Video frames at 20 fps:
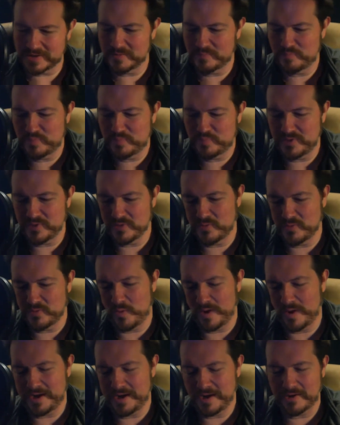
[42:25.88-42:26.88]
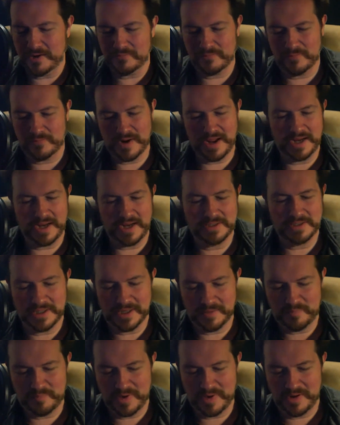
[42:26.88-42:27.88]
the pure white hot rage
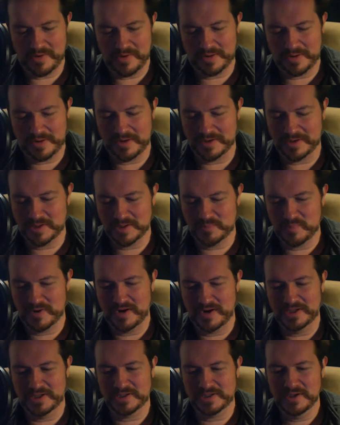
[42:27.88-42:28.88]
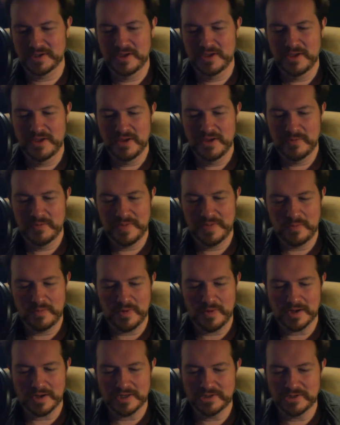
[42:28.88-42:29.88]
that a parent can experience when they
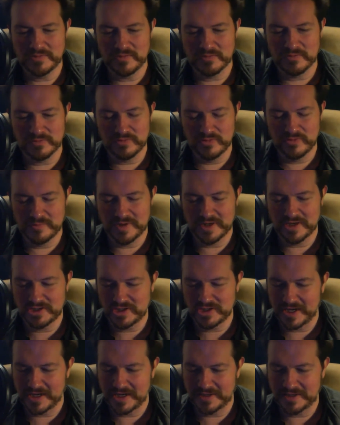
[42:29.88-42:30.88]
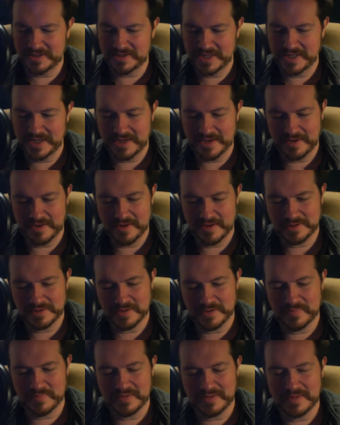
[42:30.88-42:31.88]
walk into a room and a child has taken
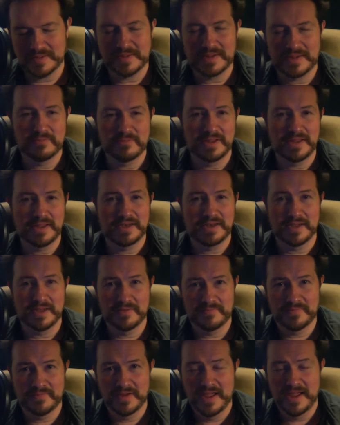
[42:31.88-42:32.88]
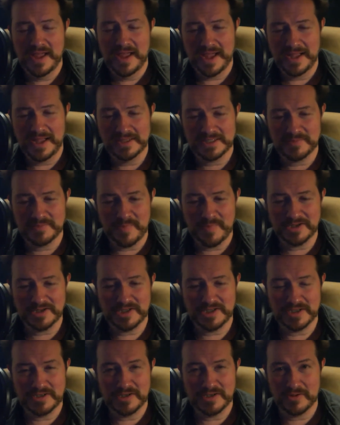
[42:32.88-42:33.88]
something that they really love and
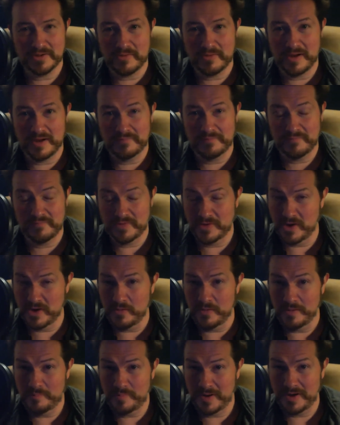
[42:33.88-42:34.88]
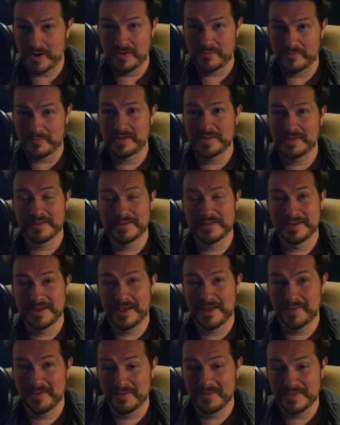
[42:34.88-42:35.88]
smashed it to the ground for no apparent reason
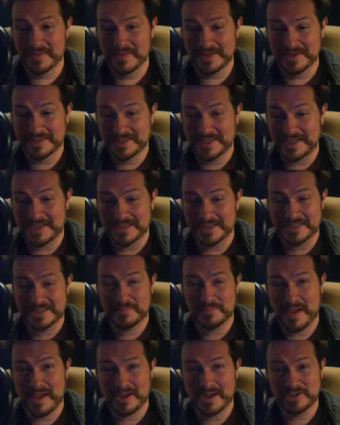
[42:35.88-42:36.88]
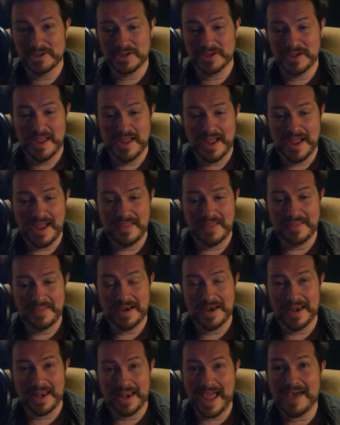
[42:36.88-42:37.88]
other than to see it smash and
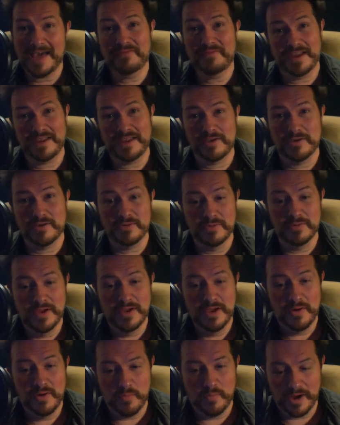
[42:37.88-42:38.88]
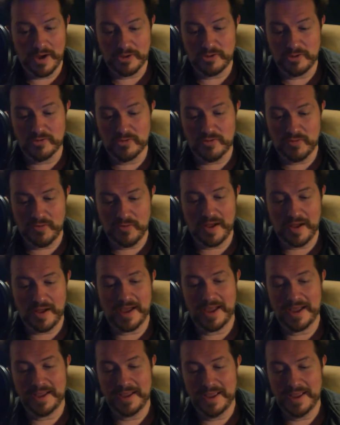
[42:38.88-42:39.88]
then laugh at you while you
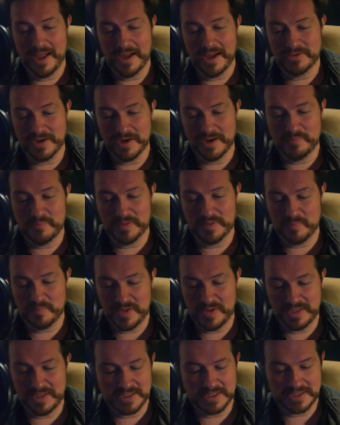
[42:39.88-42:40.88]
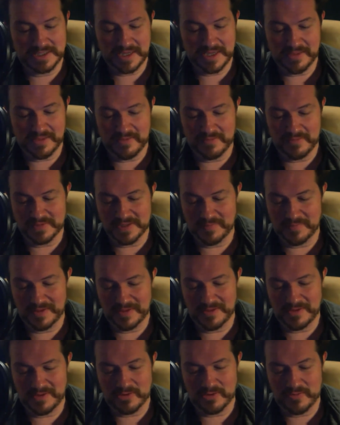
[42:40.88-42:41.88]
cry and try to put the pieces together of something
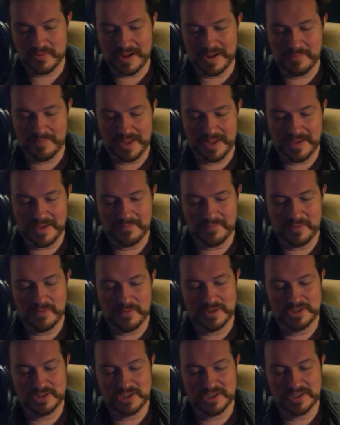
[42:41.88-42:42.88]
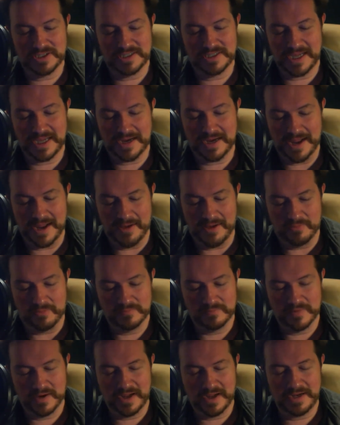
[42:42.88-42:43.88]
that your grandma gave you and she's dead now,
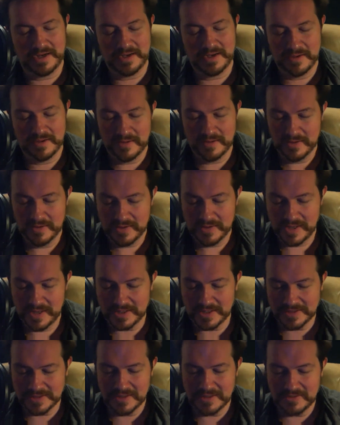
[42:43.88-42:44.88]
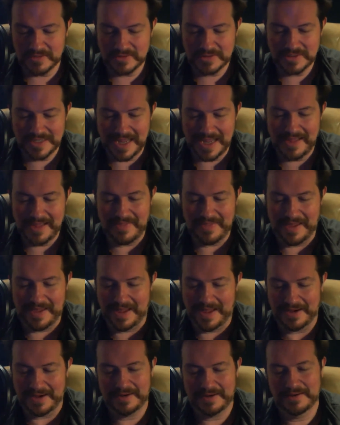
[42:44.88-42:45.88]
right? He doesn't understand
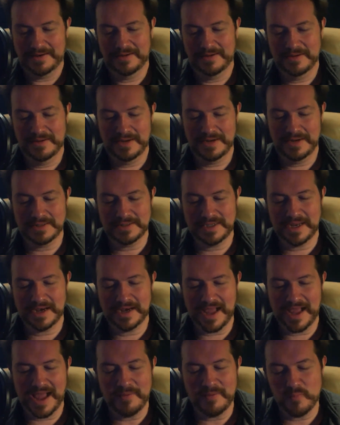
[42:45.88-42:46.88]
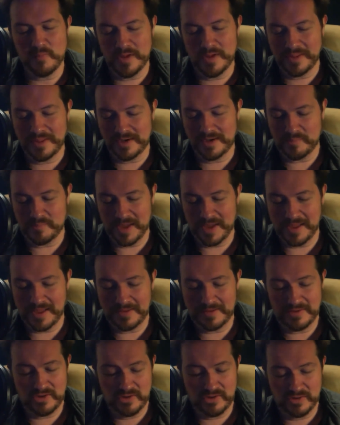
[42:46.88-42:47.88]
that. He doesn't get it. I'm willing to
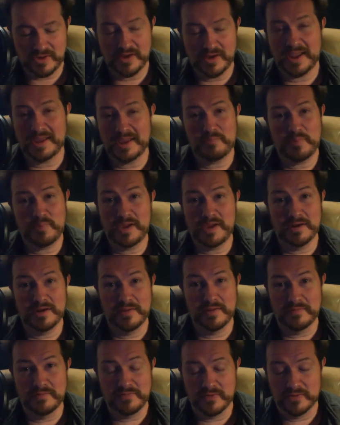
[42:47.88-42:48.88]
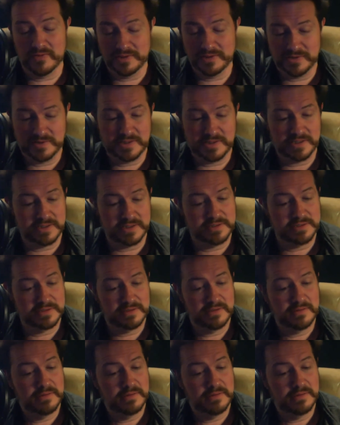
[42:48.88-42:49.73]
bet your dog ain't peeing on the floor. It's your kids.